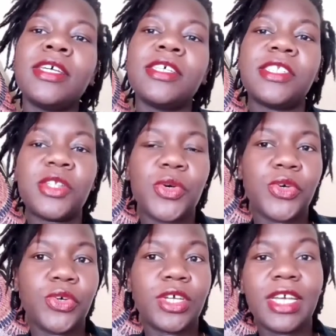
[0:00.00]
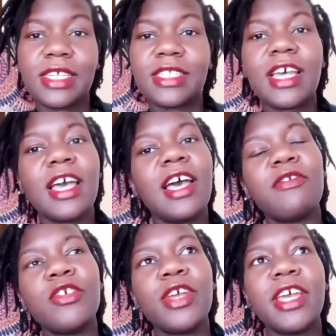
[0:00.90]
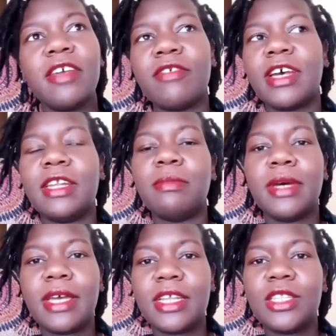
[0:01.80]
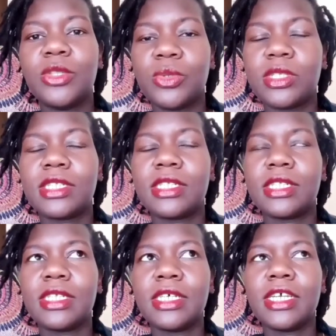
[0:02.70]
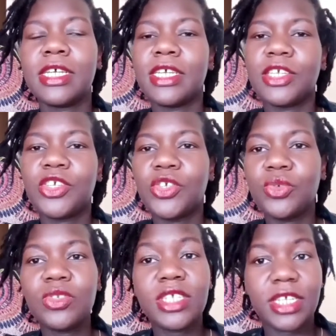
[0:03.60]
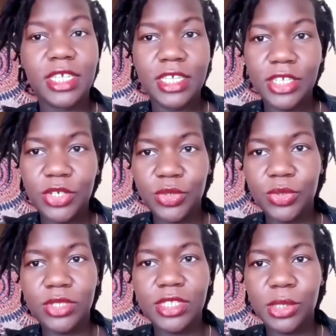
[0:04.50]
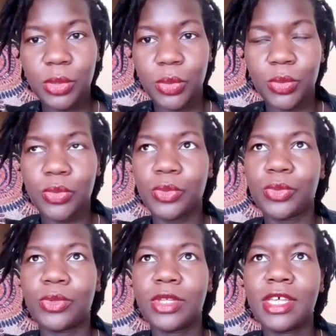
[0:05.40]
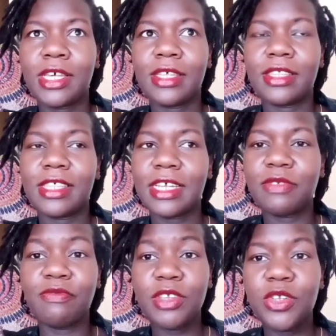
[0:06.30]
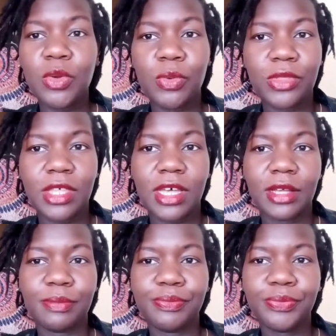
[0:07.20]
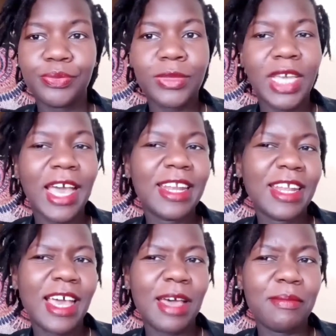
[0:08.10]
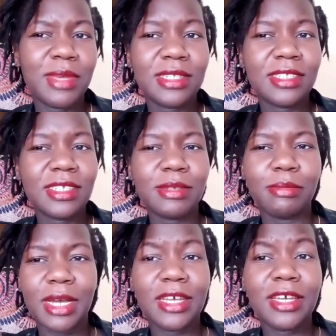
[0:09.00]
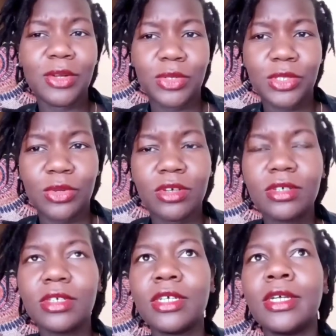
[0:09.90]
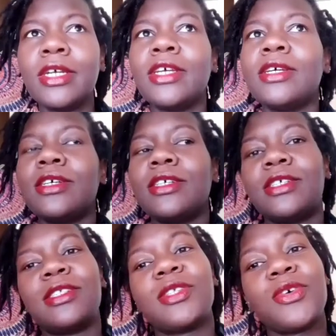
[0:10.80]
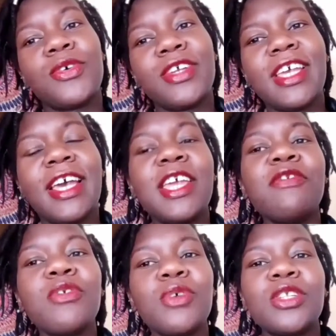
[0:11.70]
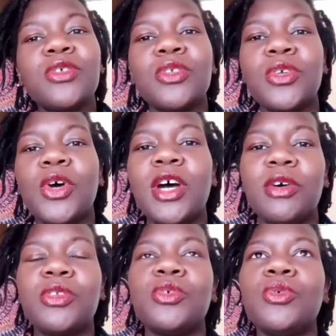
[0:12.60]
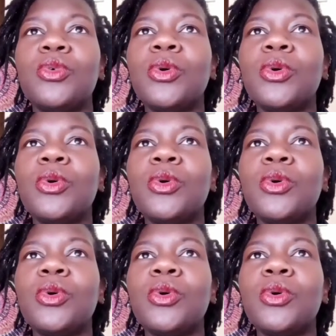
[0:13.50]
So guys, have you ever admired those cute intros or that video with an amazing background song? So yeah, if you want to know how to